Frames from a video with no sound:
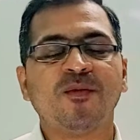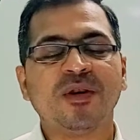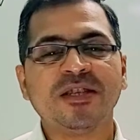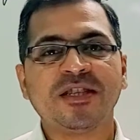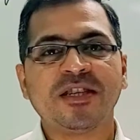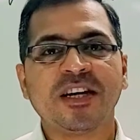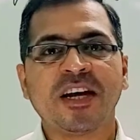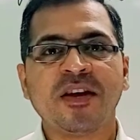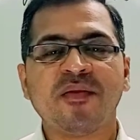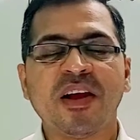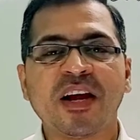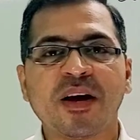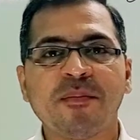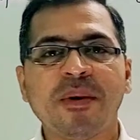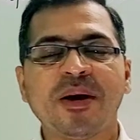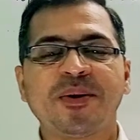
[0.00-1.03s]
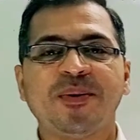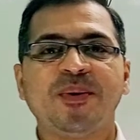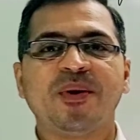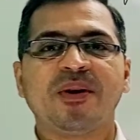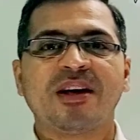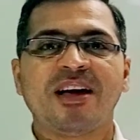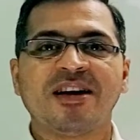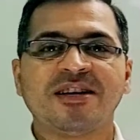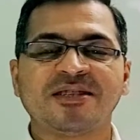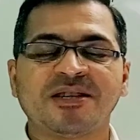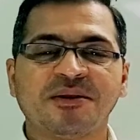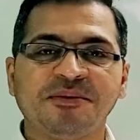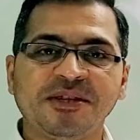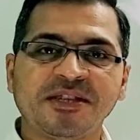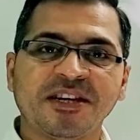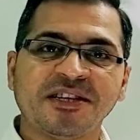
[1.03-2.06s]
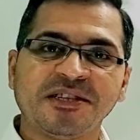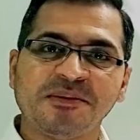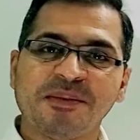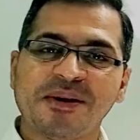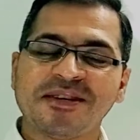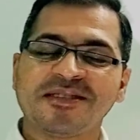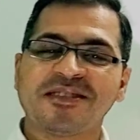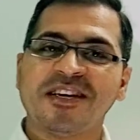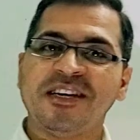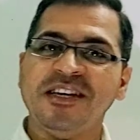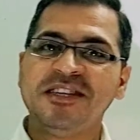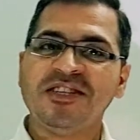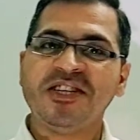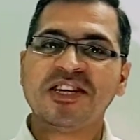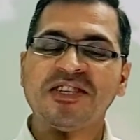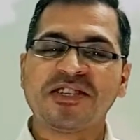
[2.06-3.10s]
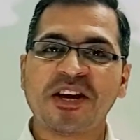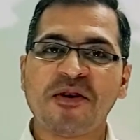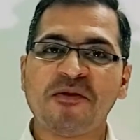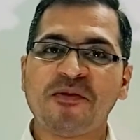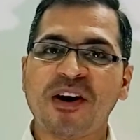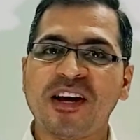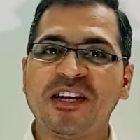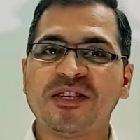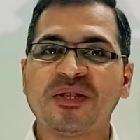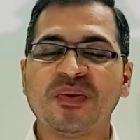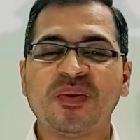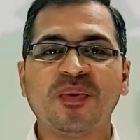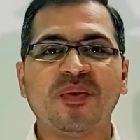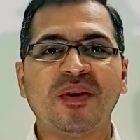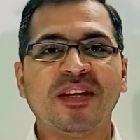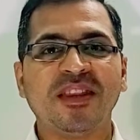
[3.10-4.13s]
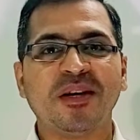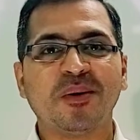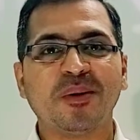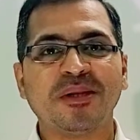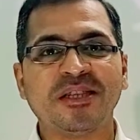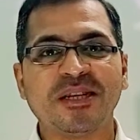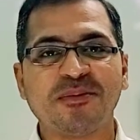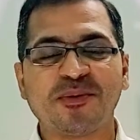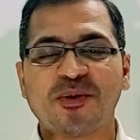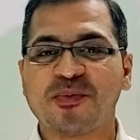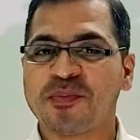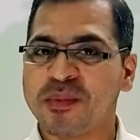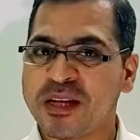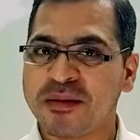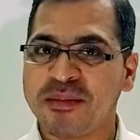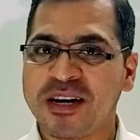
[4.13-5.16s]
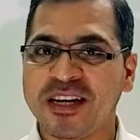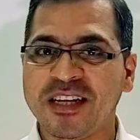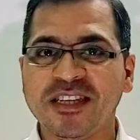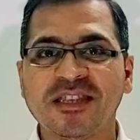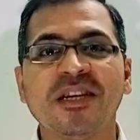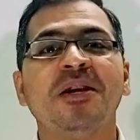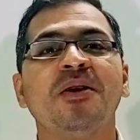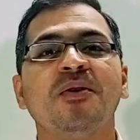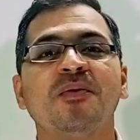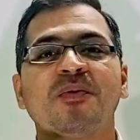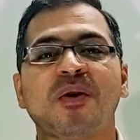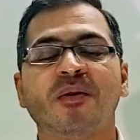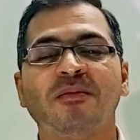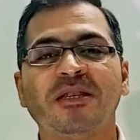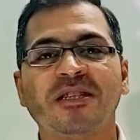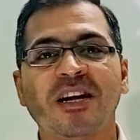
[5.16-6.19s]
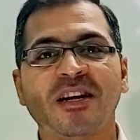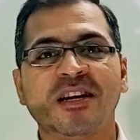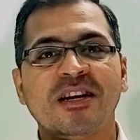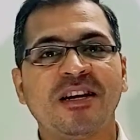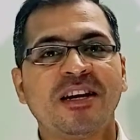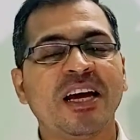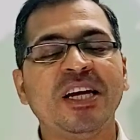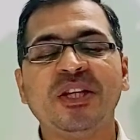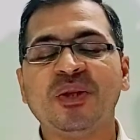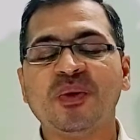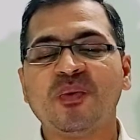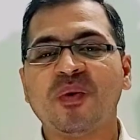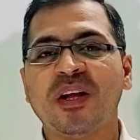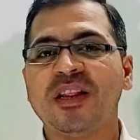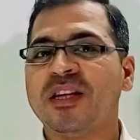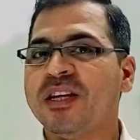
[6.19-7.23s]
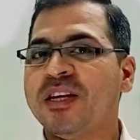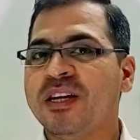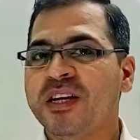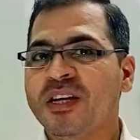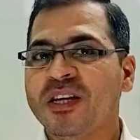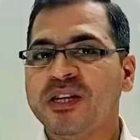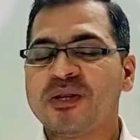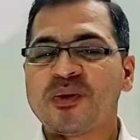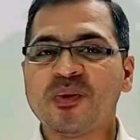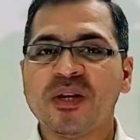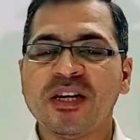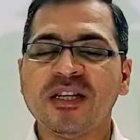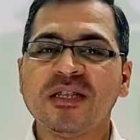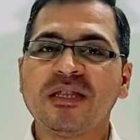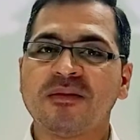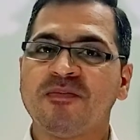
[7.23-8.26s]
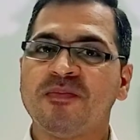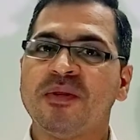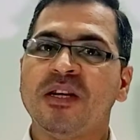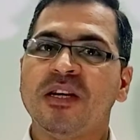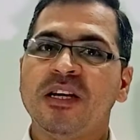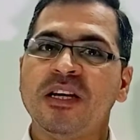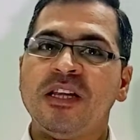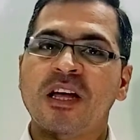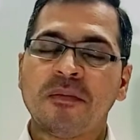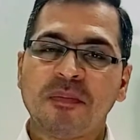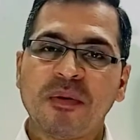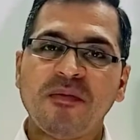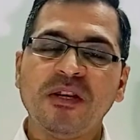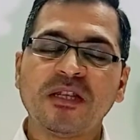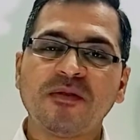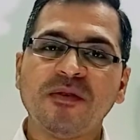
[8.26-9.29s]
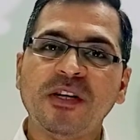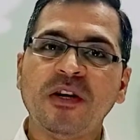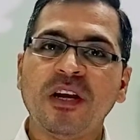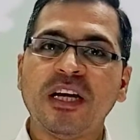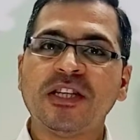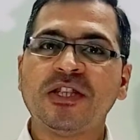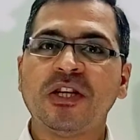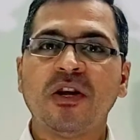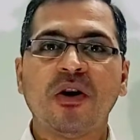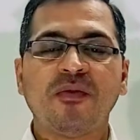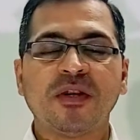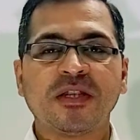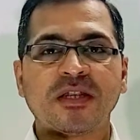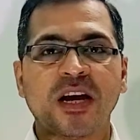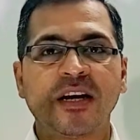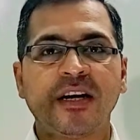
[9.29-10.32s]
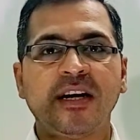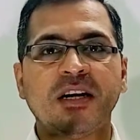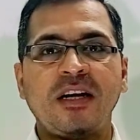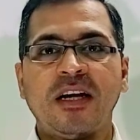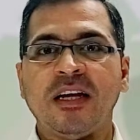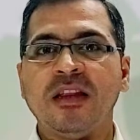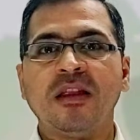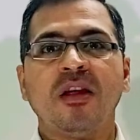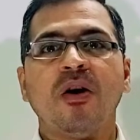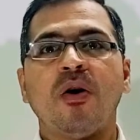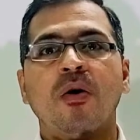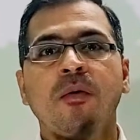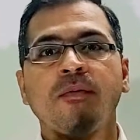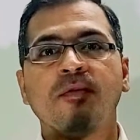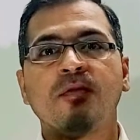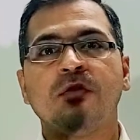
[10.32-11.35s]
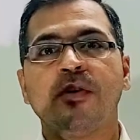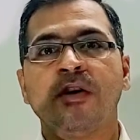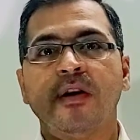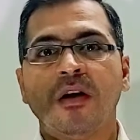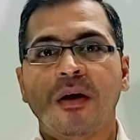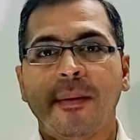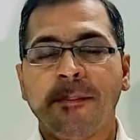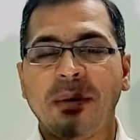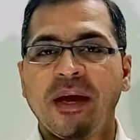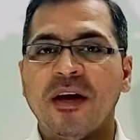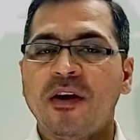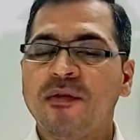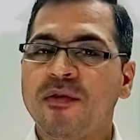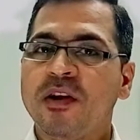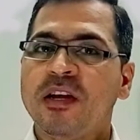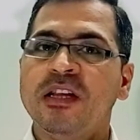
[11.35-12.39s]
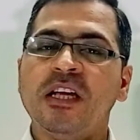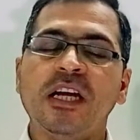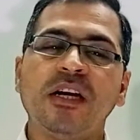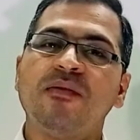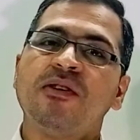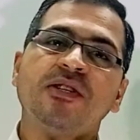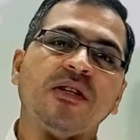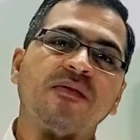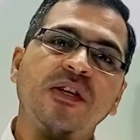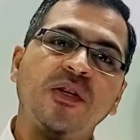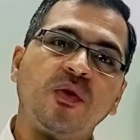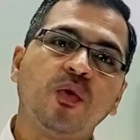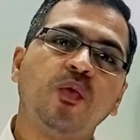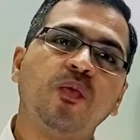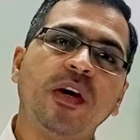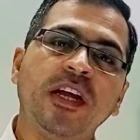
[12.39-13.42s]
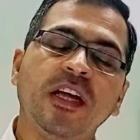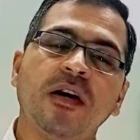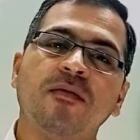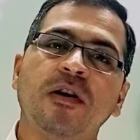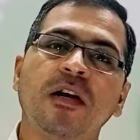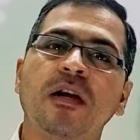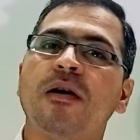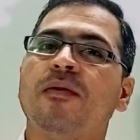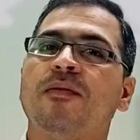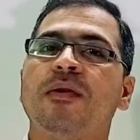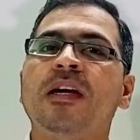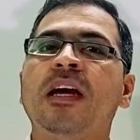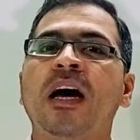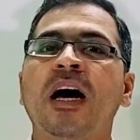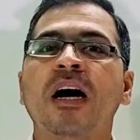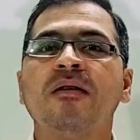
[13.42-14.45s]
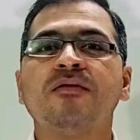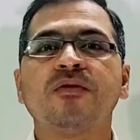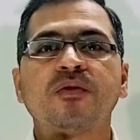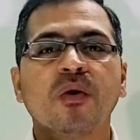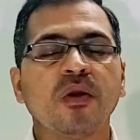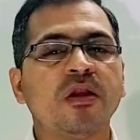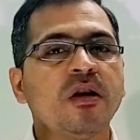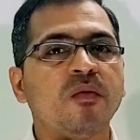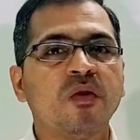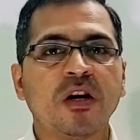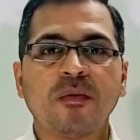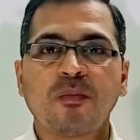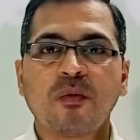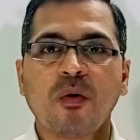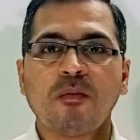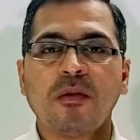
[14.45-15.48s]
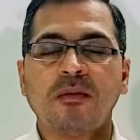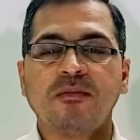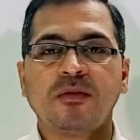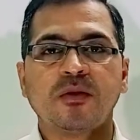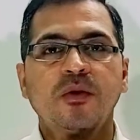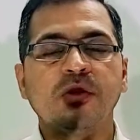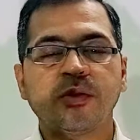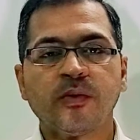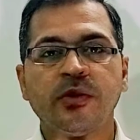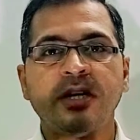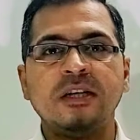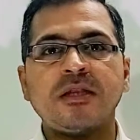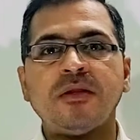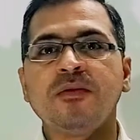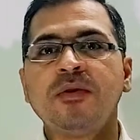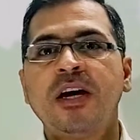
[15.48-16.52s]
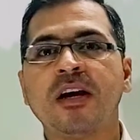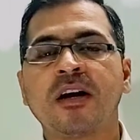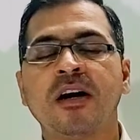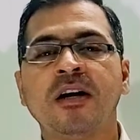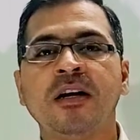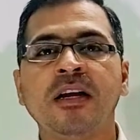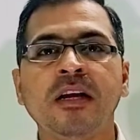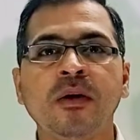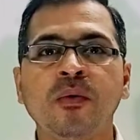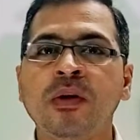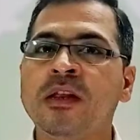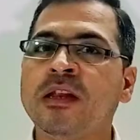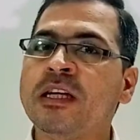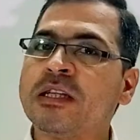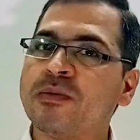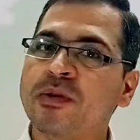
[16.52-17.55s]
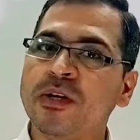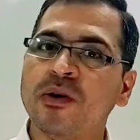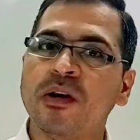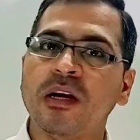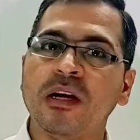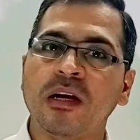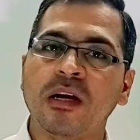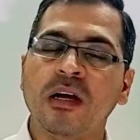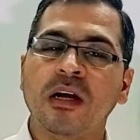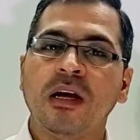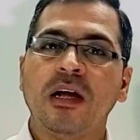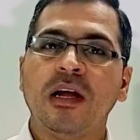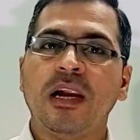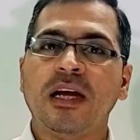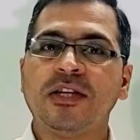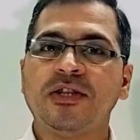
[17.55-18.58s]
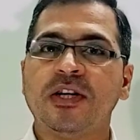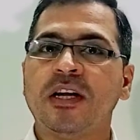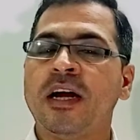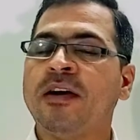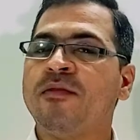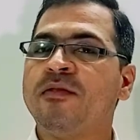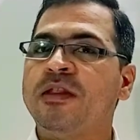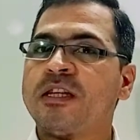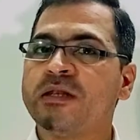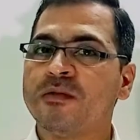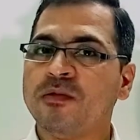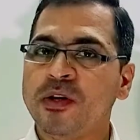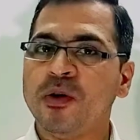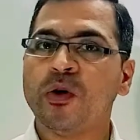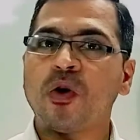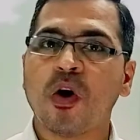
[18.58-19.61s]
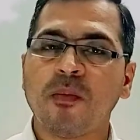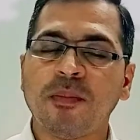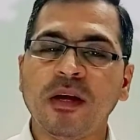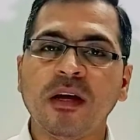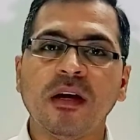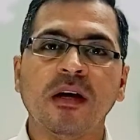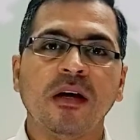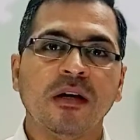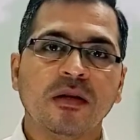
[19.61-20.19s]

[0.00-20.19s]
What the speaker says: Once again, welcome back to your class Ravisirjee Maths, the easiest and finest way to learn the concepts of mathematics from standard 9th to 12th. Students, in our previous video lecture of standard 10th of pair of linear equation with two variable, we have solved the word problems. So students, we are continuing this video lecture and this video topic.